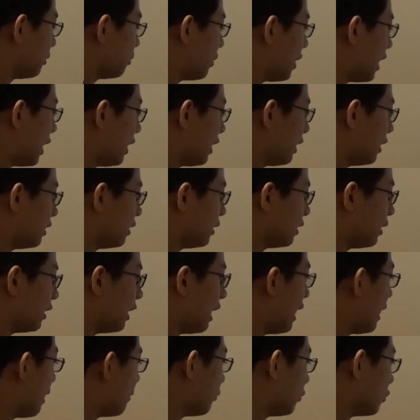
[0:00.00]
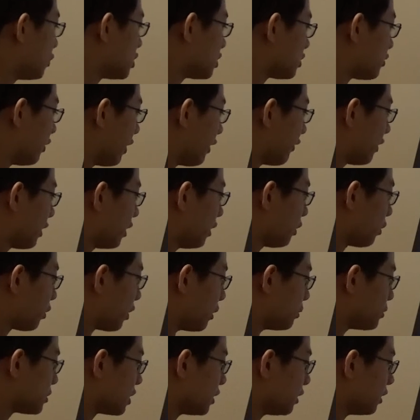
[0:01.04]
by m, which is 5
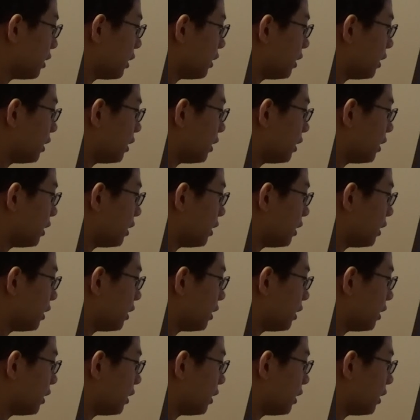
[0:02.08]
kilograms,